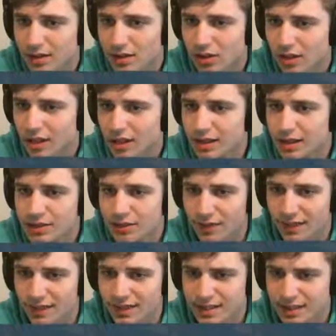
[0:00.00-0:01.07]
Look at this
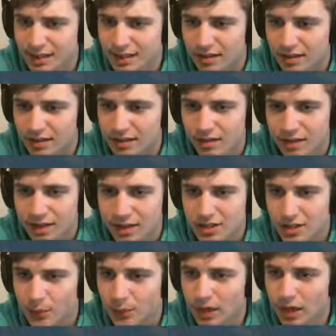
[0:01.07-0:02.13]
fighting that's
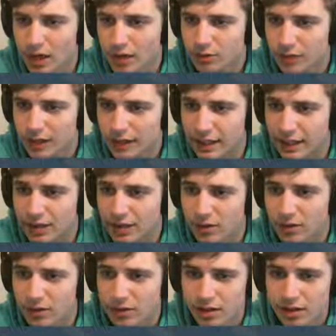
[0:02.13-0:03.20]
going on right now.
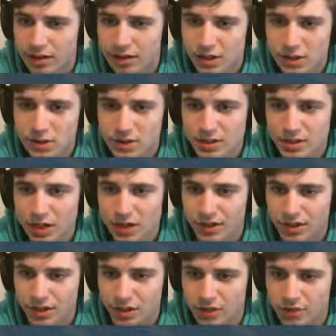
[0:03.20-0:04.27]
Do you see all
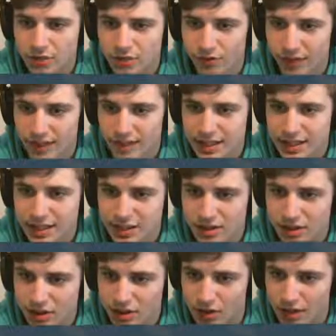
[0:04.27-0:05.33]
this fighting that's
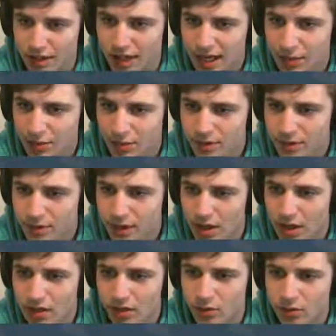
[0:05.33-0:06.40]
occurring? I don't even
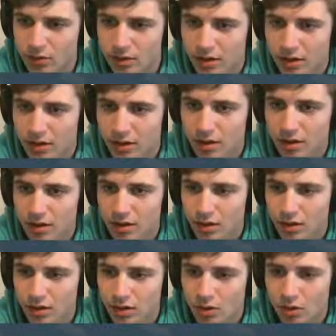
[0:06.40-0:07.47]
know
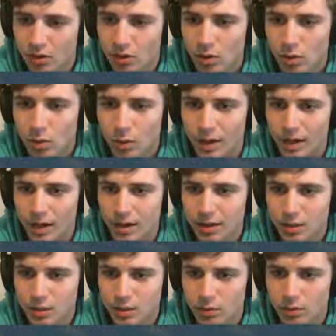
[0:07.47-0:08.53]
where.
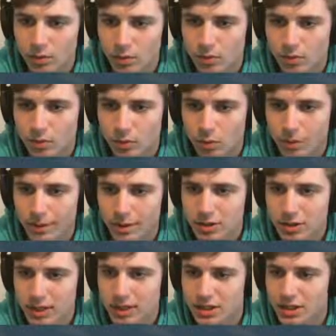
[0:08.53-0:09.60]
What am I
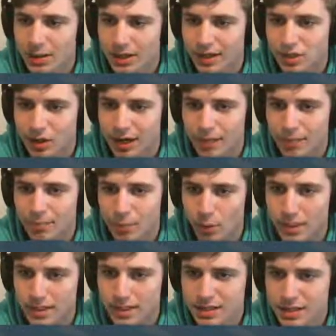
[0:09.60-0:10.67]
trying to do? I try and
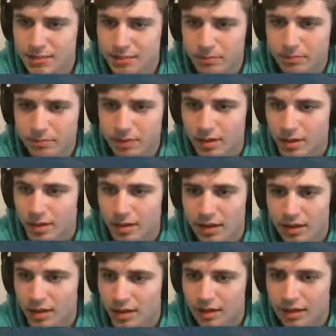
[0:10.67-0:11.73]
poison him,
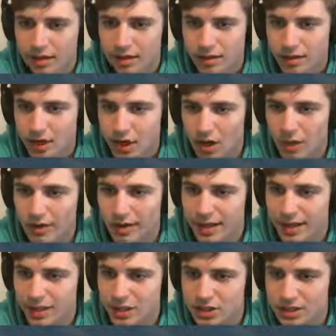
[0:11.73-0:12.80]
you know, and then
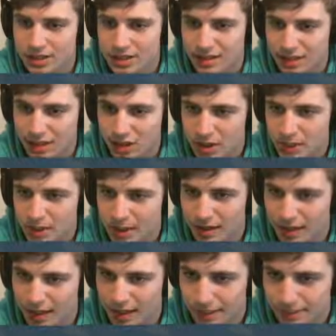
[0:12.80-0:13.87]
he just has his heal spell
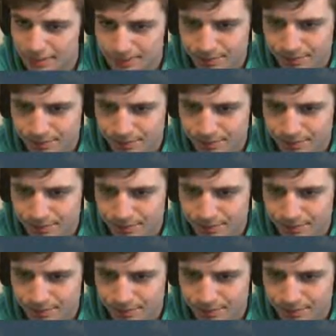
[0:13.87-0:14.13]
again.